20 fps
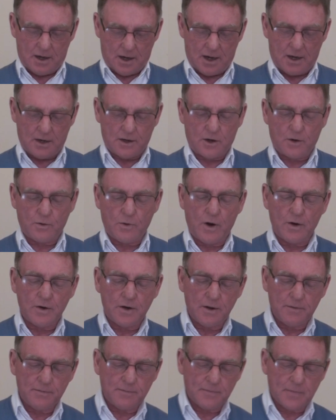and I quote
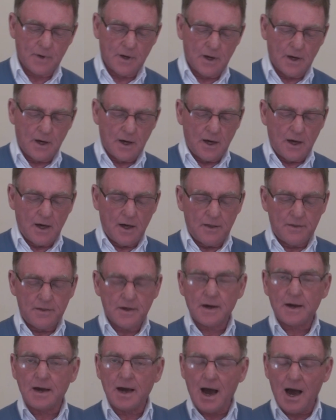him,
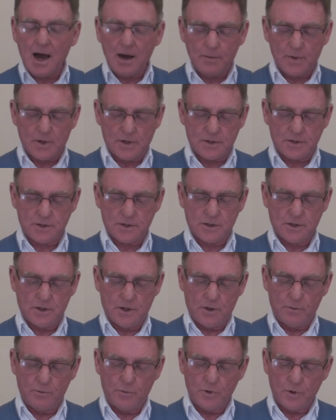the garment
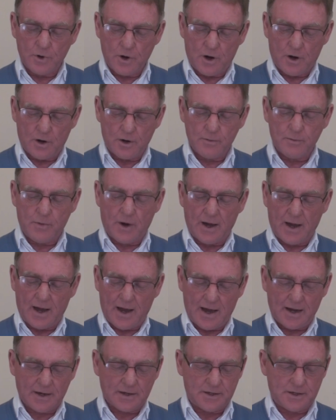put on by
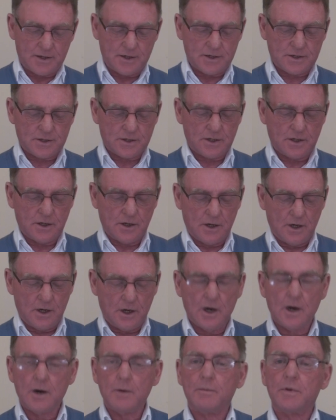actors
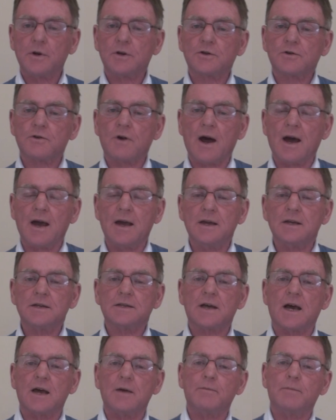
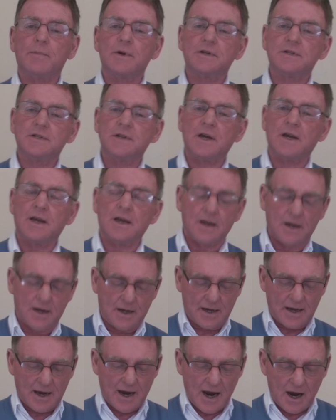portrays a
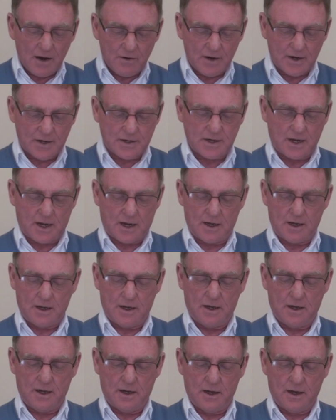particular character,
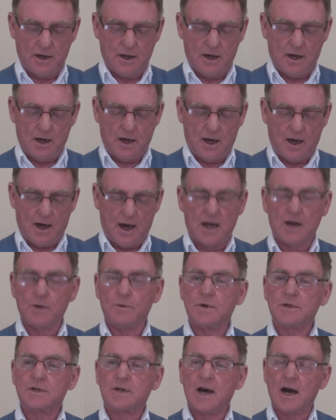and
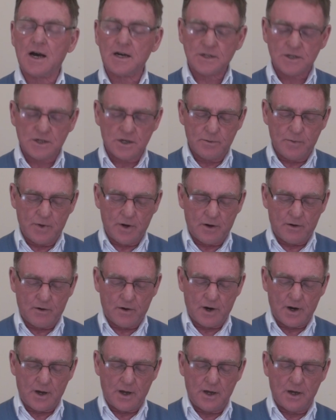it was
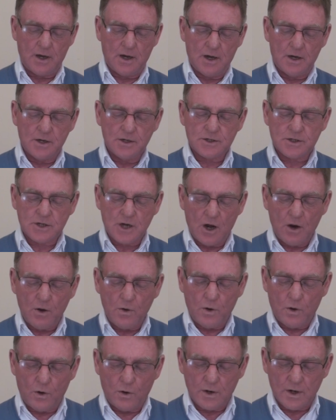customarily
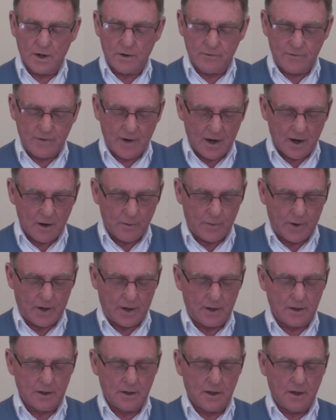so
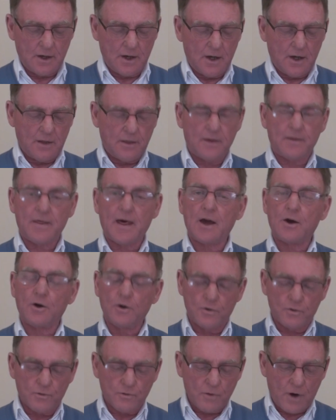all-enveloping that they
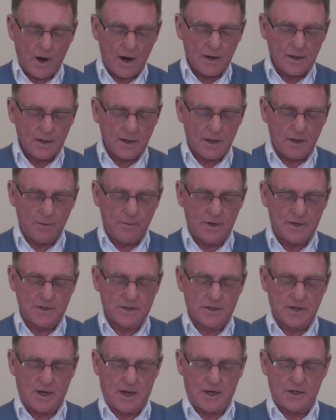could rightly be
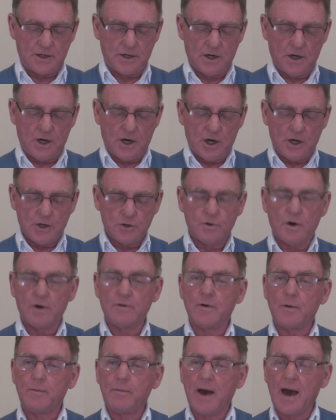said to
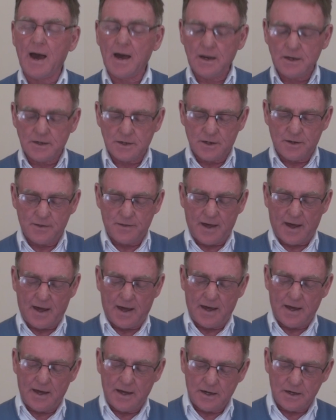have abandoned
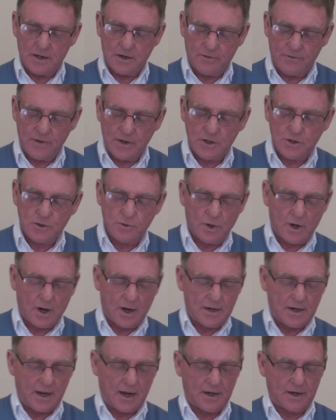their individual
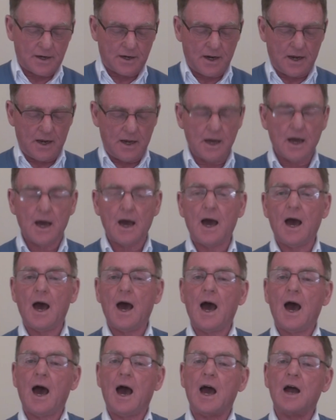identity
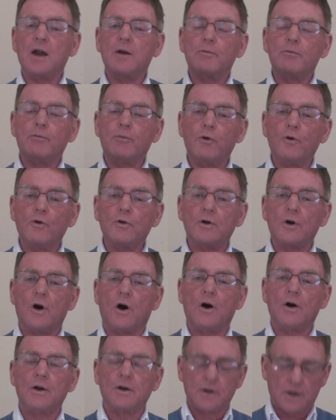and put
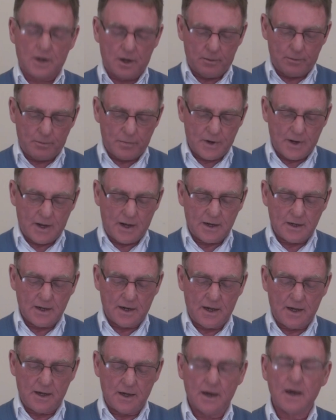on
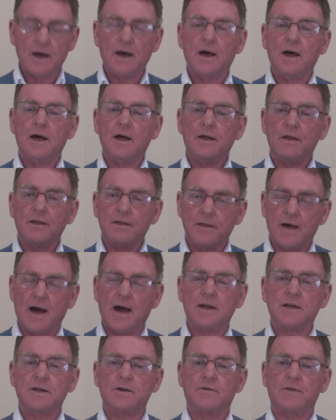completely
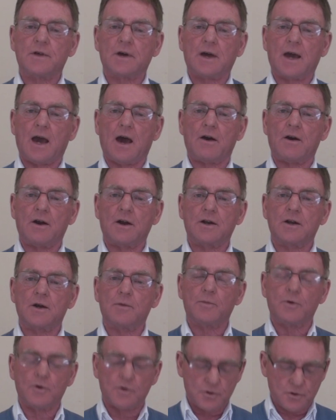that of the
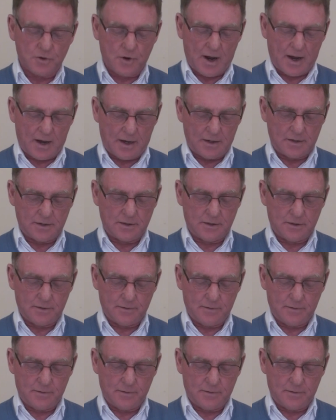character portrayed.